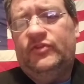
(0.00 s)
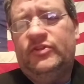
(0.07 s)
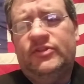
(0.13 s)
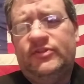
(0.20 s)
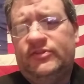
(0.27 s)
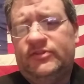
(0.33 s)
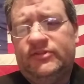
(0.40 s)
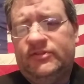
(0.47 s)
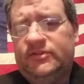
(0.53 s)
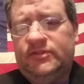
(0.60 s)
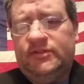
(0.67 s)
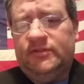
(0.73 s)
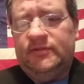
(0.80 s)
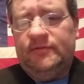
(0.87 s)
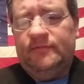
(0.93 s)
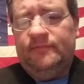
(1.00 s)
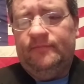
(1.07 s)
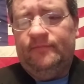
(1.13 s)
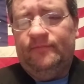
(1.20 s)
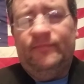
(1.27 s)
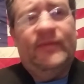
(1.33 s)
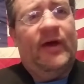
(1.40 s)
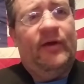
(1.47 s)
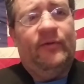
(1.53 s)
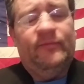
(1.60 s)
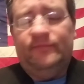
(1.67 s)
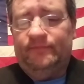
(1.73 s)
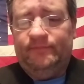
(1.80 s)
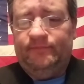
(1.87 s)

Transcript: just no,